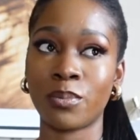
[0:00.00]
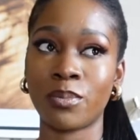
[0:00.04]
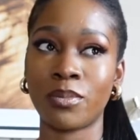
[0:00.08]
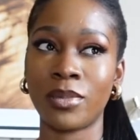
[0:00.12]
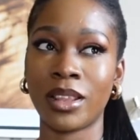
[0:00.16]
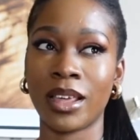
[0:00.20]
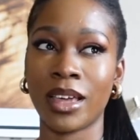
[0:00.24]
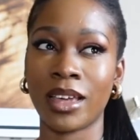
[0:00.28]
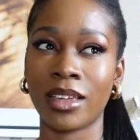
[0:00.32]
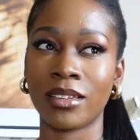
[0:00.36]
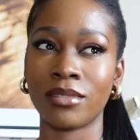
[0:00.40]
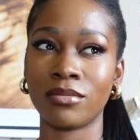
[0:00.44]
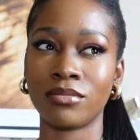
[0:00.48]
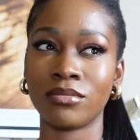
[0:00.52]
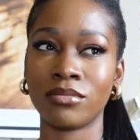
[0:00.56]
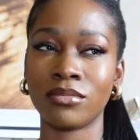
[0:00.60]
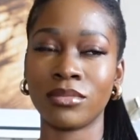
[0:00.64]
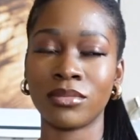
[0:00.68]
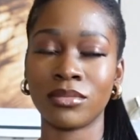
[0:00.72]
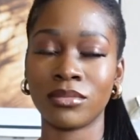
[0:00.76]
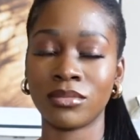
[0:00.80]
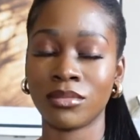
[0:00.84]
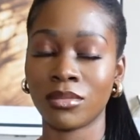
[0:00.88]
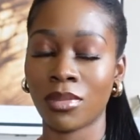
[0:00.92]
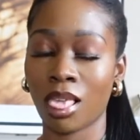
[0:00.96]
like,
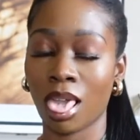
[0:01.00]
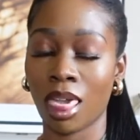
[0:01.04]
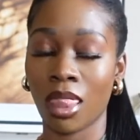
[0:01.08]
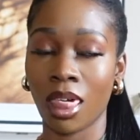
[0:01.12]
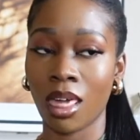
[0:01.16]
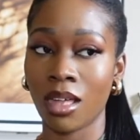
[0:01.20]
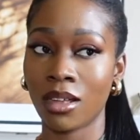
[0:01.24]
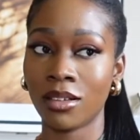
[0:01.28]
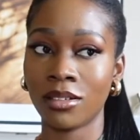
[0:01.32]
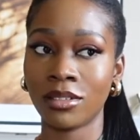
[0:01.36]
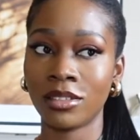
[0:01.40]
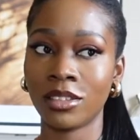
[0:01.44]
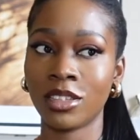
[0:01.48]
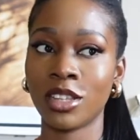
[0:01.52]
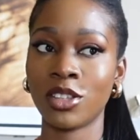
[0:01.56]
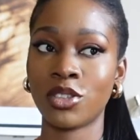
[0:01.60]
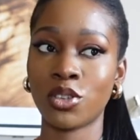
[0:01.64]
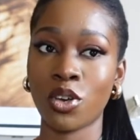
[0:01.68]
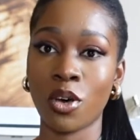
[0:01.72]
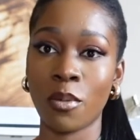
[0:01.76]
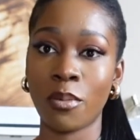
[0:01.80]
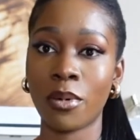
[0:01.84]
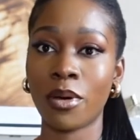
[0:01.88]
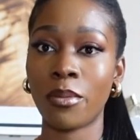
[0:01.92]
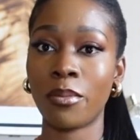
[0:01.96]
well, the
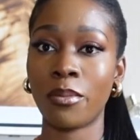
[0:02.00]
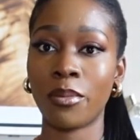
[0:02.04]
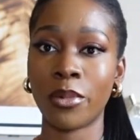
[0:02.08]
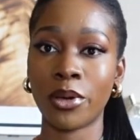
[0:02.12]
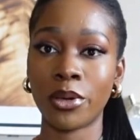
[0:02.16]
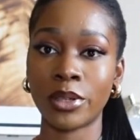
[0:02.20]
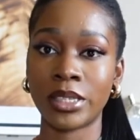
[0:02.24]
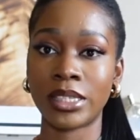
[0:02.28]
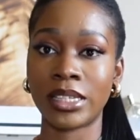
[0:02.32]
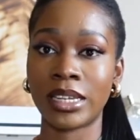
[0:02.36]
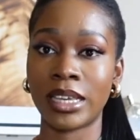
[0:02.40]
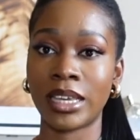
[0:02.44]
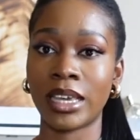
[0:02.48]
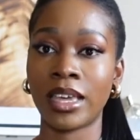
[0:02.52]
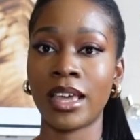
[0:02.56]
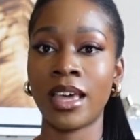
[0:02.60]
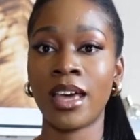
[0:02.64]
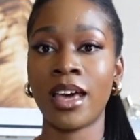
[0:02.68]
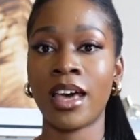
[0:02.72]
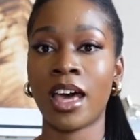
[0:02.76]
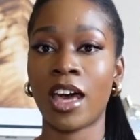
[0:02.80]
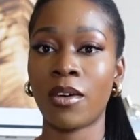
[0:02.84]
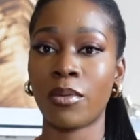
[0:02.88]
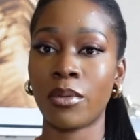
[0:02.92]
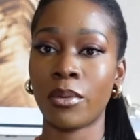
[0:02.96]
top mostly
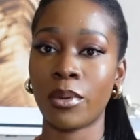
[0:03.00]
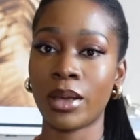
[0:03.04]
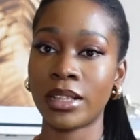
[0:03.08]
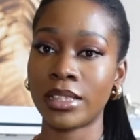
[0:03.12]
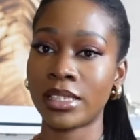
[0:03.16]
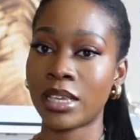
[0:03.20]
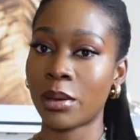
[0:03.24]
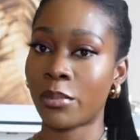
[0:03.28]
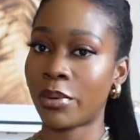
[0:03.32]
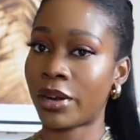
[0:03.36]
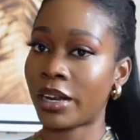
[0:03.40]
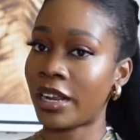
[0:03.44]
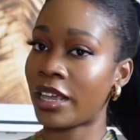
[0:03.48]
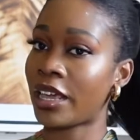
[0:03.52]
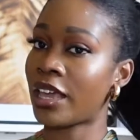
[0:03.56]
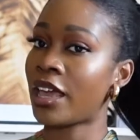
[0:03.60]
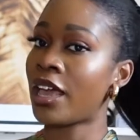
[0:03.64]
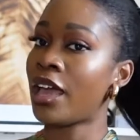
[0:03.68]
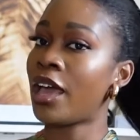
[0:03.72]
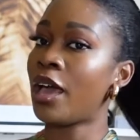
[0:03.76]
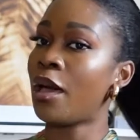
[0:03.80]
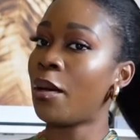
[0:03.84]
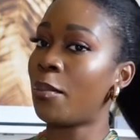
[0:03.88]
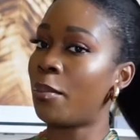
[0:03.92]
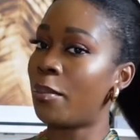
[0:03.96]
I've been wearing separately,
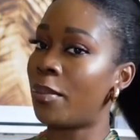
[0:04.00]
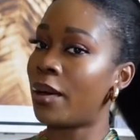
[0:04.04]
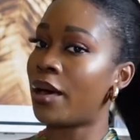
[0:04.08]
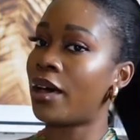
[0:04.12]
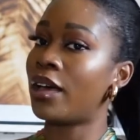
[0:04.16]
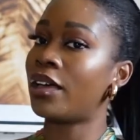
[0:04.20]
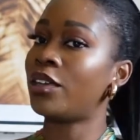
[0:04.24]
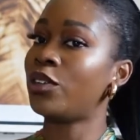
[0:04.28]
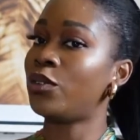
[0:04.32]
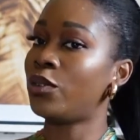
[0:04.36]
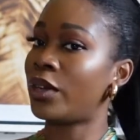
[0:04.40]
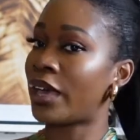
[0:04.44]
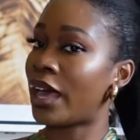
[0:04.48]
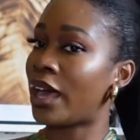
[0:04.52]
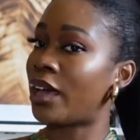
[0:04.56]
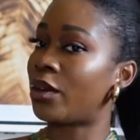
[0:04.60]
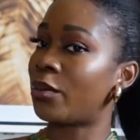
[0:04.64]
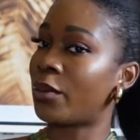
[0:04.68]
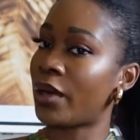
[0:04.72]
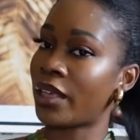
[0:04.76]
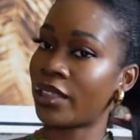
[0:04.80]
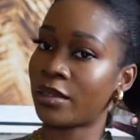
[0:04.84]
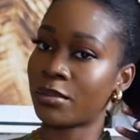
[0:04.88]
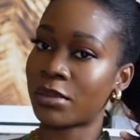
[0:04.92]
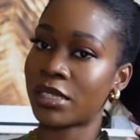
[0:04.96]
but you can
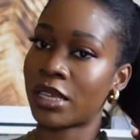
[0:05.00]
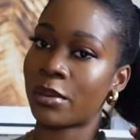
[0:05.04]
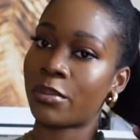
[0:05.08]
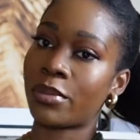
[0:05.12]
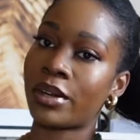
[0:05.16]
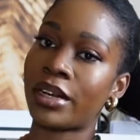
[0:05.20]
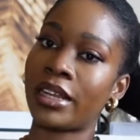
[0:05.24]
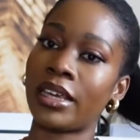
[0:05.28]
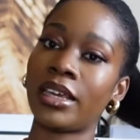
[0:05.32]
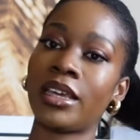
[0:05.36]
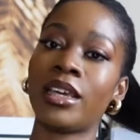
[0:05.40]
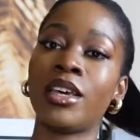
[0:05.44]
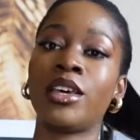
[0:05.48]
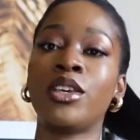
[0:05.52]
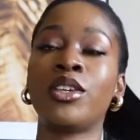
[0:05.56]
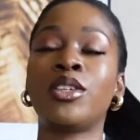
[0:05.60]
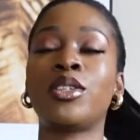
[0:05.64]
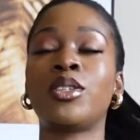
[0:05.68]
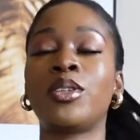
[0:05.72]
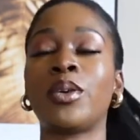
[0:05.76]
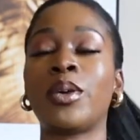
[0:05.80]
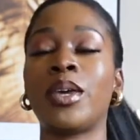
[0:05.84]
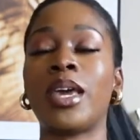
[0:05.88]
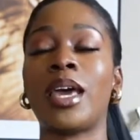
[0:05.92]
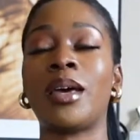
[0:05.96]
wear them separately,
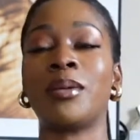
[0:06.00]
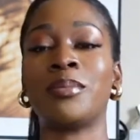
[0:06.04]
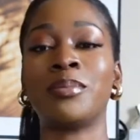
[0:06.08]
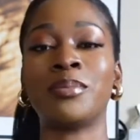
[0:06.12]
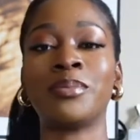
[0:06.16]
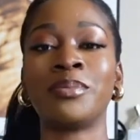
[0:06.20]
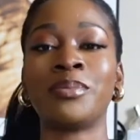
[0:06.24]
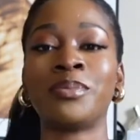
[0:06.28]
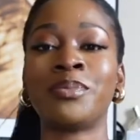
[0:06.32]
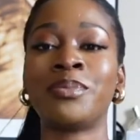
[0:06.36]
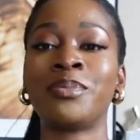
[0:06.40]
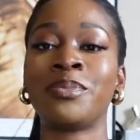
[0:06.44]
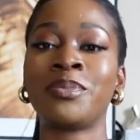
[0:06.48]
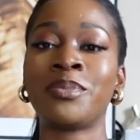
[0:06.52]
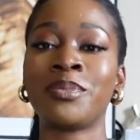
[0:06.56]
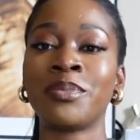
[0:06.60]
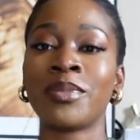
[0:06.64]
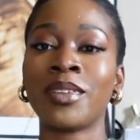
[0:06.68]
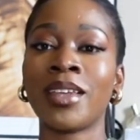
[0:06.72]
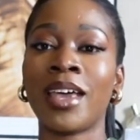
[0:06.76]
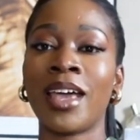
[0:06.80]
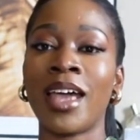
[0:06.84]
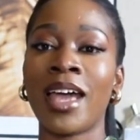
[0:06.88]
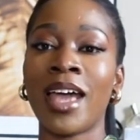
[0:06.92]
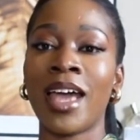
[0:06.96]
so yeah.
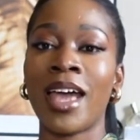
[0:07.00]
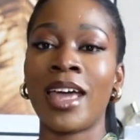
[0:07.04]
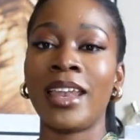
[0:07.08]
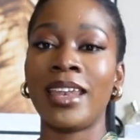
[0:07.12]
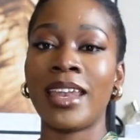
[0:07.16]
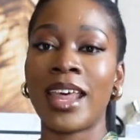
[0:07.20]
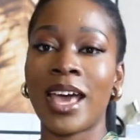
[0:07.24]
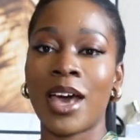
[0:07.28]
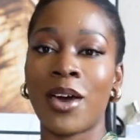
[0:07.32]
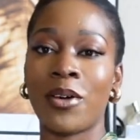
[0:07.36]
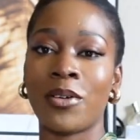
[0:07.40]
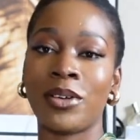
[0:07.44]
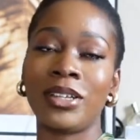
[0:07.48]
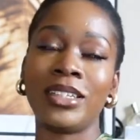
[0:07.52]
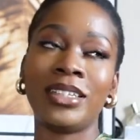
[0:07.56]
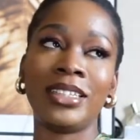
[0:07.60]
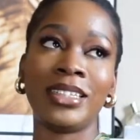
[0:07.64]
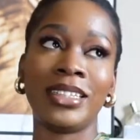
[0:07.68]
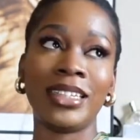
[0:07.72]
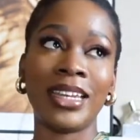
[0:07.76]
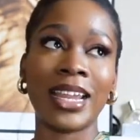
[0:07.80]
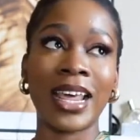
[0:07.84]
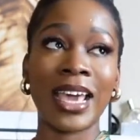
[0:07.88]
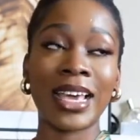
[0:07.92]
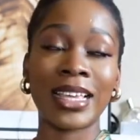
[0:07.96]
Now,
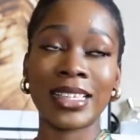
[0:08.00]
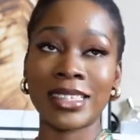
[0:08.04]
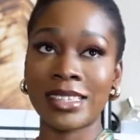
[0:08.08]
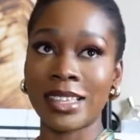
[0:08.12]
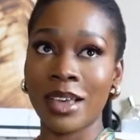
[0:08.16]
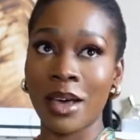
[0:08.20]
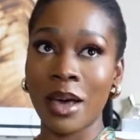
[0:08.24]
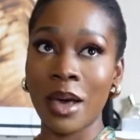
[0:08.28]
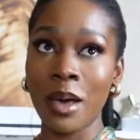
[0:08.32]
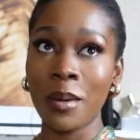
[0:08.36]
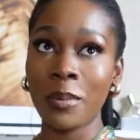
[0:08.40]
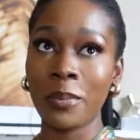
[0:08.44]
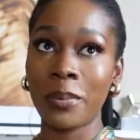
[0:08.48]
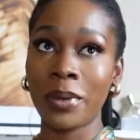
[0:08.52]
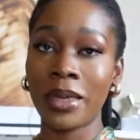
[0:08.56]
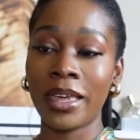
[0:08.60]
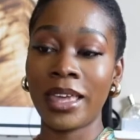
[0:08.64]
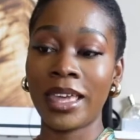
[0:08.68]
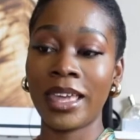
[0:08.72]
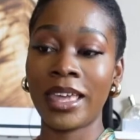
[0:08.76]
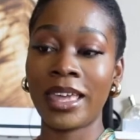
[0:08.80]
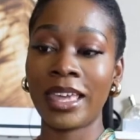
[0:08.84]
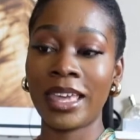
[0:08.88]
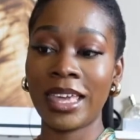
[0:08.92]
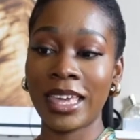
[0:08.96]
next up
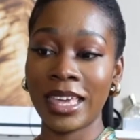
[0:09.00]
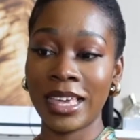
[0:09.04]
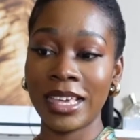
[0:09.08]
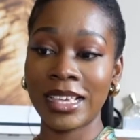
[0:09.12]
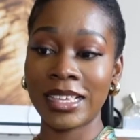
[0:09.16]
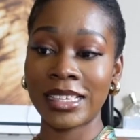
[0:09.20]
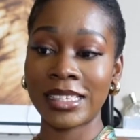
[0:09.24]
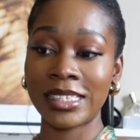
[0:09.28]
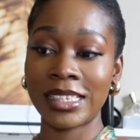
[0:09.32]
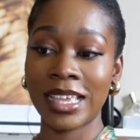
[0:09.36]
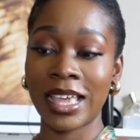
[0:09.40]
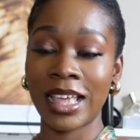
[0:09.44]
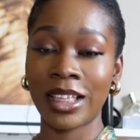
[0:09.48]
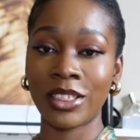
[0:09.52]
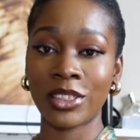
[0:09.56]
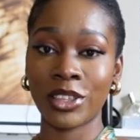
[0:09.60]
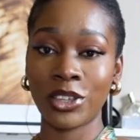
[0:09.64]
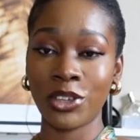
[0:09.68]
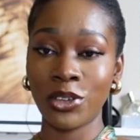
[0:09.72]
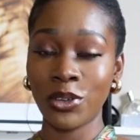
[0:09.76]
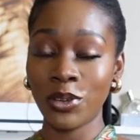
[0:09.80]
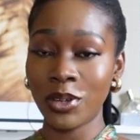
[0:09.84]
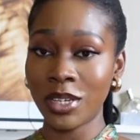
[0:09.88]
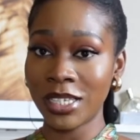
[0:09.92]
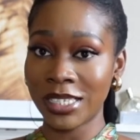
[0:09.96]
is the
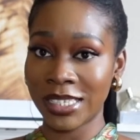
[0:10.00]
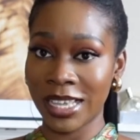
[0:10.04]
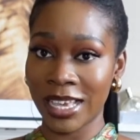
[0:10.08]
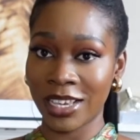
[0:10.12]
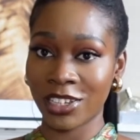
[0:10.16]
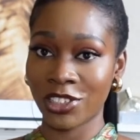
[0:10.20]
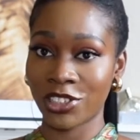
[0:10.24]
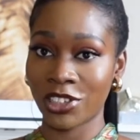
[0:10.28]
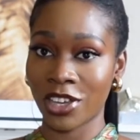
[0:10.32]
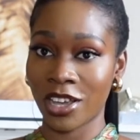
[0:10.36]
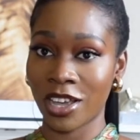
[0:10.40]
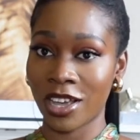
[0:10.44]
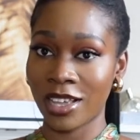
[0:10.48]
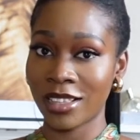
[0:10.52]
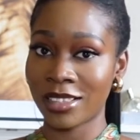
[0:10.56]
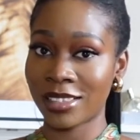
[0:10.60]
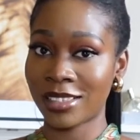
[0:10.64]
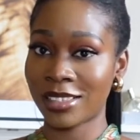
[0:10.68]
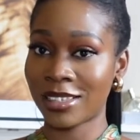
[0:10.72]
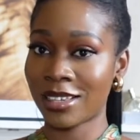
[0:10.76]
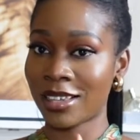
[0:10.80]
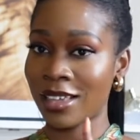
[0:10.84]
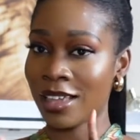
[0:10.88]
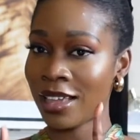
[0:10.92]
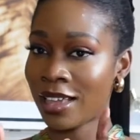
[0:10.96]
unisex
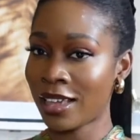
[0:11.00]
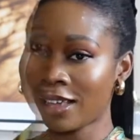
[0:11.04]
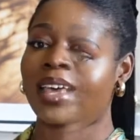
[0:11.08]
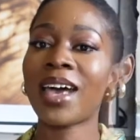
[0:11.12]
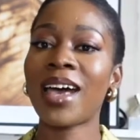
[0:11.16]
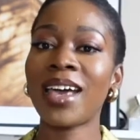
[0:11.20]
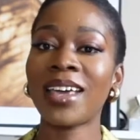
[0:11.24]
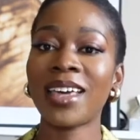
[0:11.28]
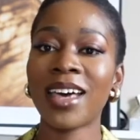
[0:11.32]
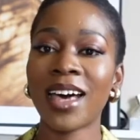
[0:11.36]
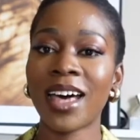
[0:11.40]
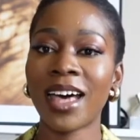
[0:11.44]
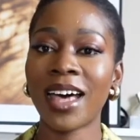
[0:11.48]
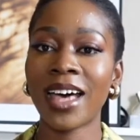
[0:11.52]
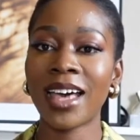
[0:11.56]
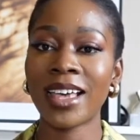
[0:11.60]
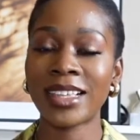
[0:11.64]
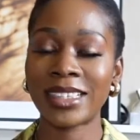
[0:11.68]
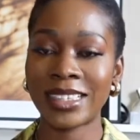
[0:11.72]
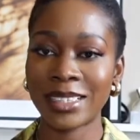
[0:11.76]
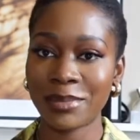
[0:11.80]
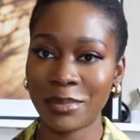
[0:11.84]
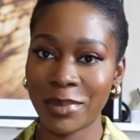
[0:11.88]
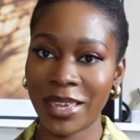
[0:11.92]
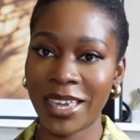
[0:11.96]
shirt. Hi
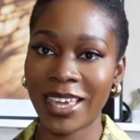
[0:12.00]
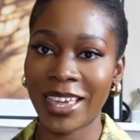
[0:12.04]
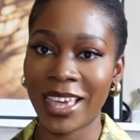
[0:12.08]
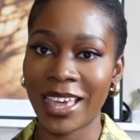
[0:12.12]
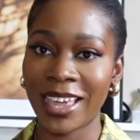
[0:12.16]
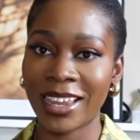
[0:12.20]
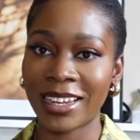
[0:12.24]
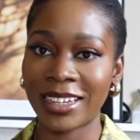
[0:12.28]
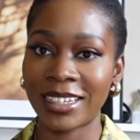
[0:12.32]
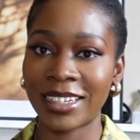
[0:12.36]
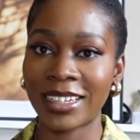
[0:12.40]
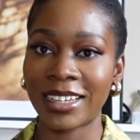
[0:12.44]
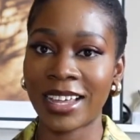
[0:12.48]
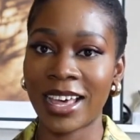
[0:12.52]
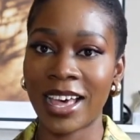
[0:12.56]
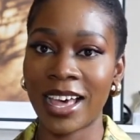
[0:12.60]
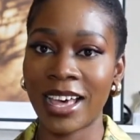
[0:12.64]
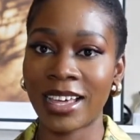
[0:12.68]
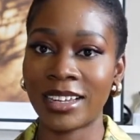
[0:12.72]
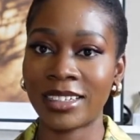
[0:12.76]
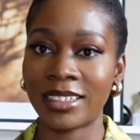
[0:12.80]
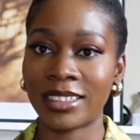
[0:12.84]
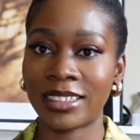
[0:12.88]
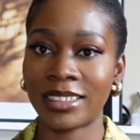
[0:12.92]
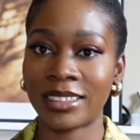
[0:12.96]
guys, me again,
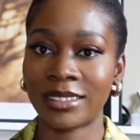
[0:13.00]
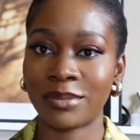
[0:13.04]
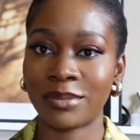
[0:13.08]
and